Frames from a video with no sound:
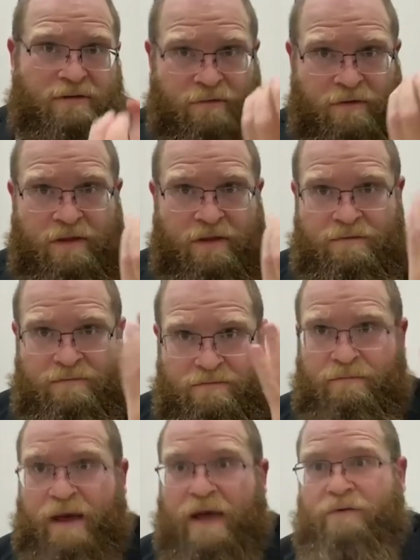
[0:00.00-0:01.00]
within
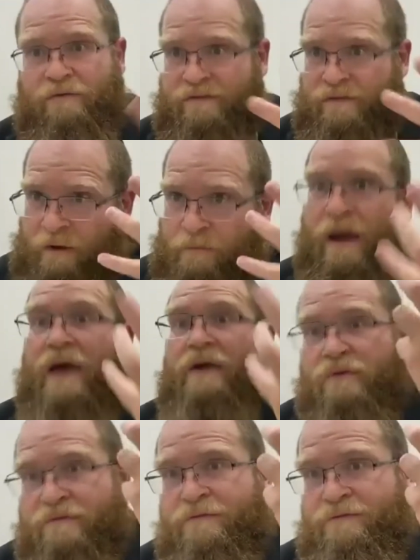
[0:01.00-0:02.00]
Ma'ariv. So now
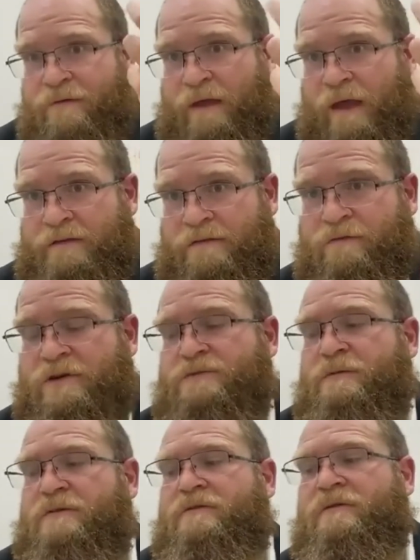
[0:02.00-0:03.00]
Ma'ariv has Kriya
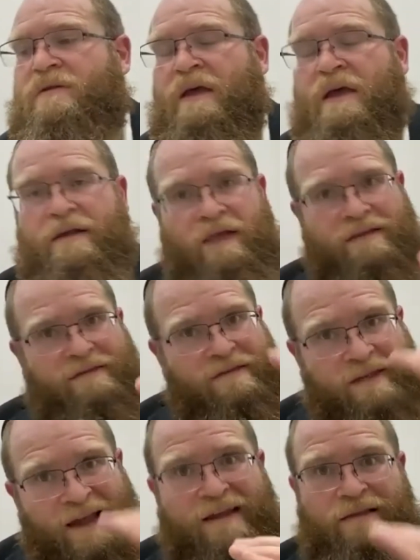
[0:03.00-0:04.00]
Shema to it. That's the
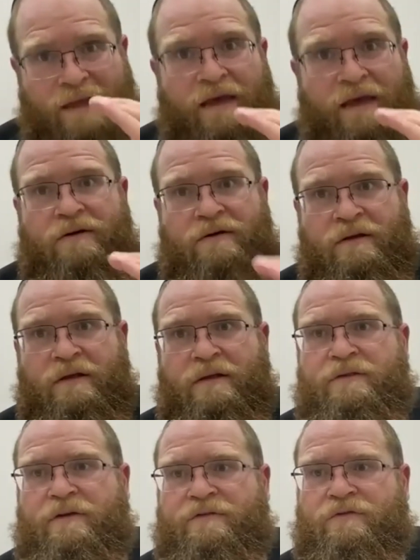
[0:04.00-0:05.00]
second layer
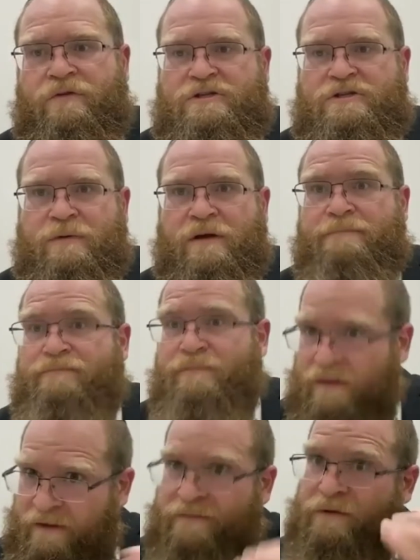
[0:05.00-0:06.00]
of Kriya Shema,
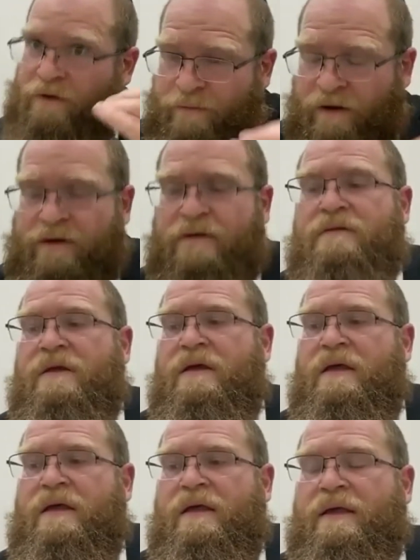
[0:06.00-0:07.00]
and that's Midrabanan.
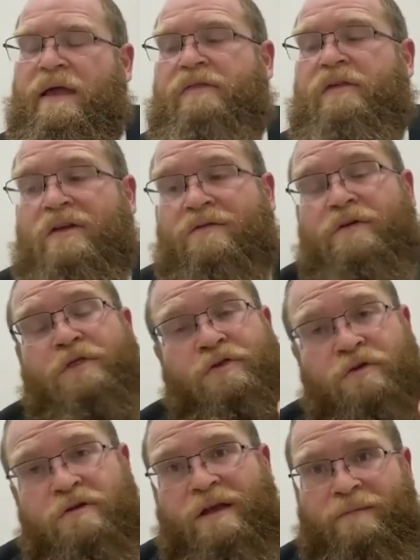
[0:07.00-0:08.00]
And then you have a
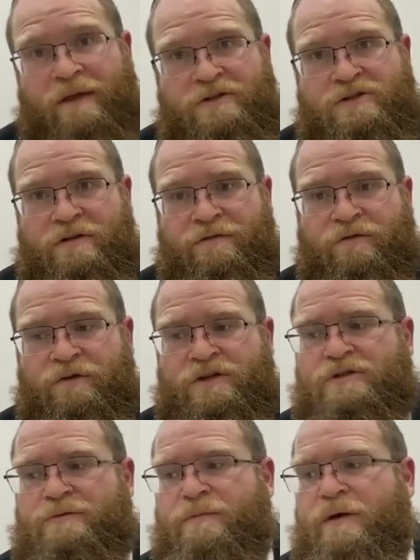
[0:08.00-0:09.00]
third dimension of
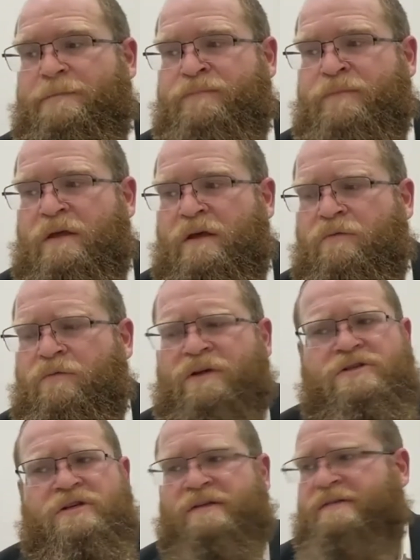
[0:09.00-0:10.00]
Kriya Shema,
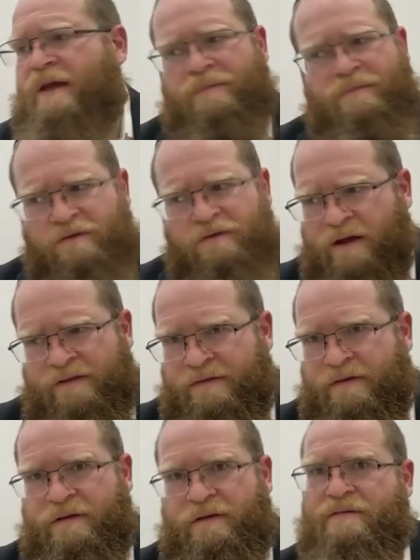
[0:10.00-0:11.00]
which is not
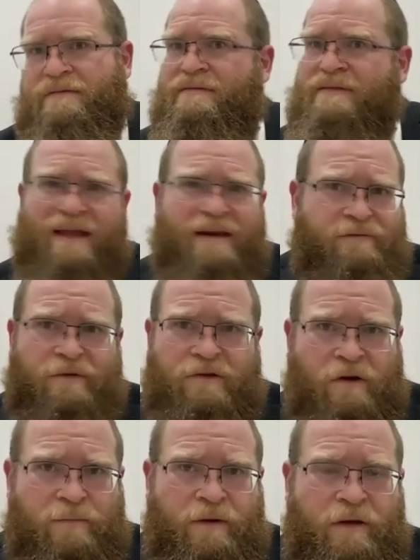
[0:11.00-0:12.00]
Midraisa, not even
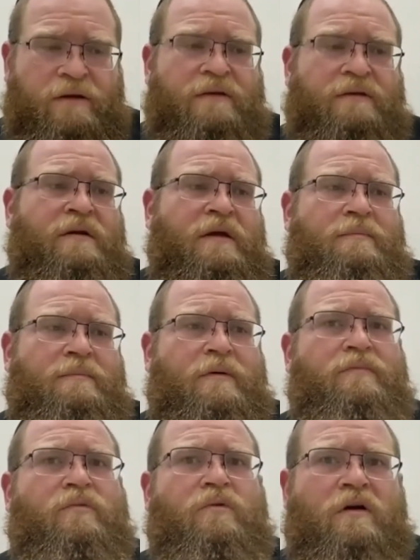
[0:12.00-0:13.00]
Midrabanan, but
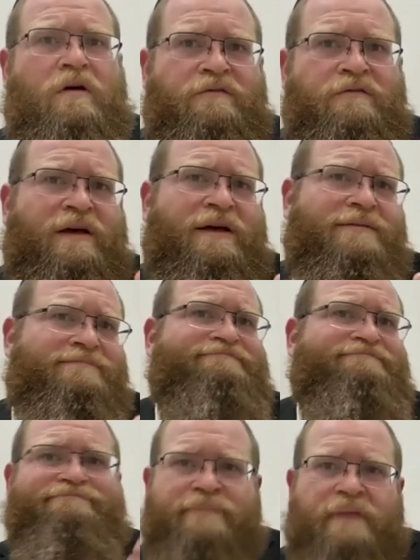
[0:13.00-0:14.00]
more of an
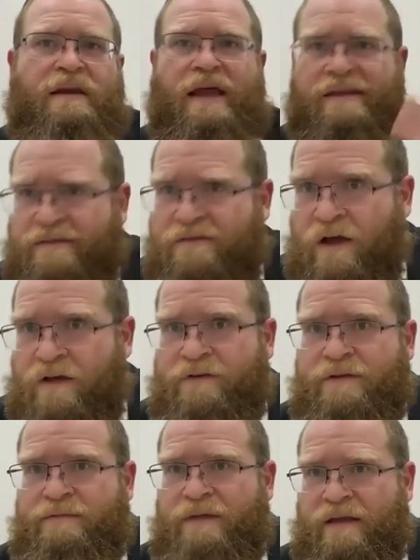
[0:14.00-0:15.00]
Eitzah
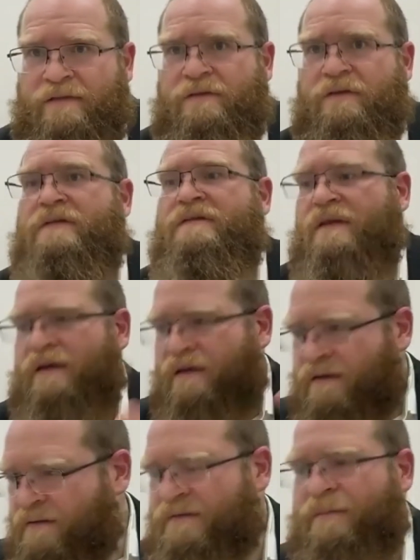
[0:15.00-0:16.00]
Taiva, I guess you can
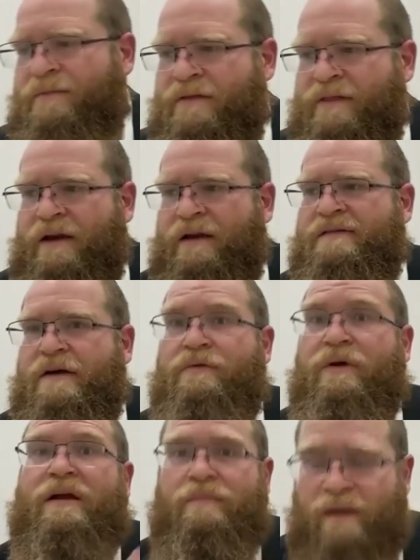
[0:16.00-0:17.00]
say, something that Chazal
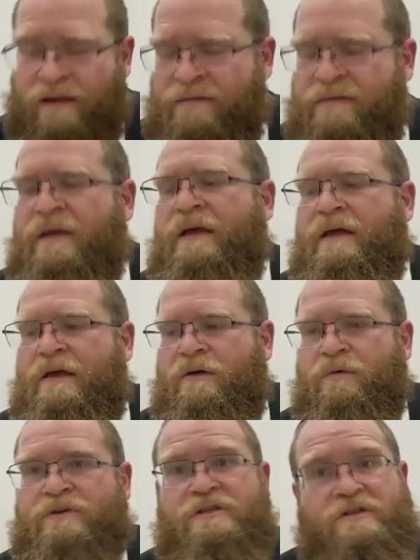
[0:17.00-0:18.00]
recommend,
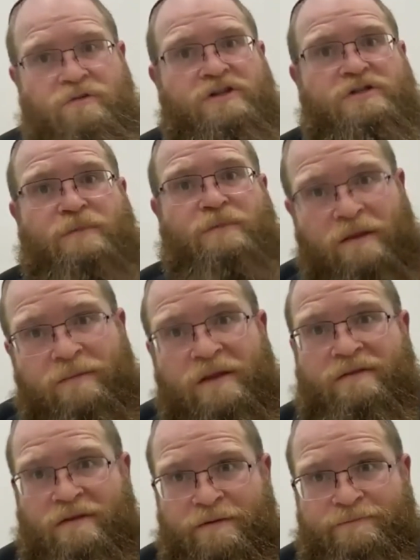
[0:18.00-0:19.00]
which is Kriya Shema
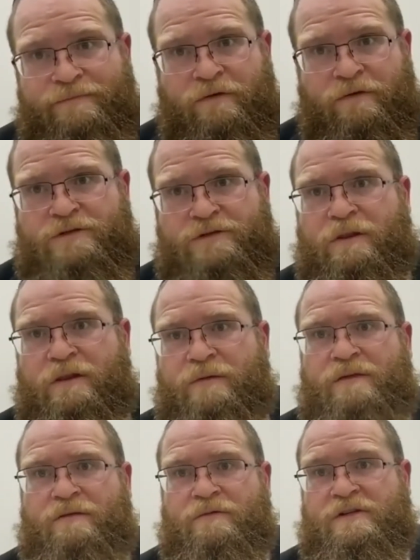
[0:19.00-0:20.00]
Lamita,
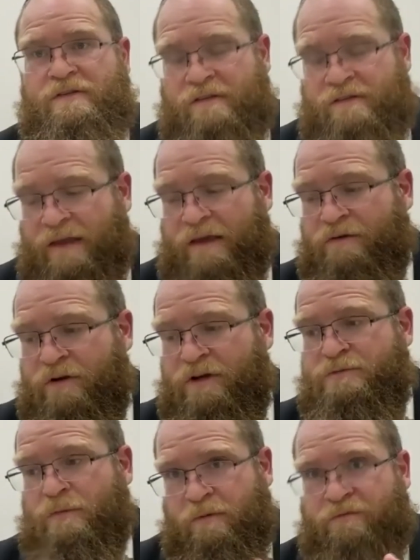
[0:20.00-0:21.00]
which is to say Kriya
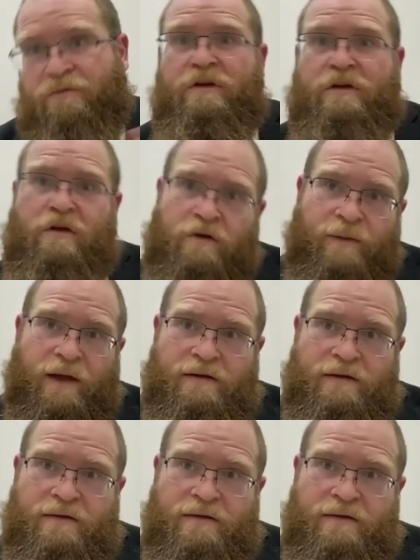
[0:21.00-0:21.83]
Shema before you go to bed.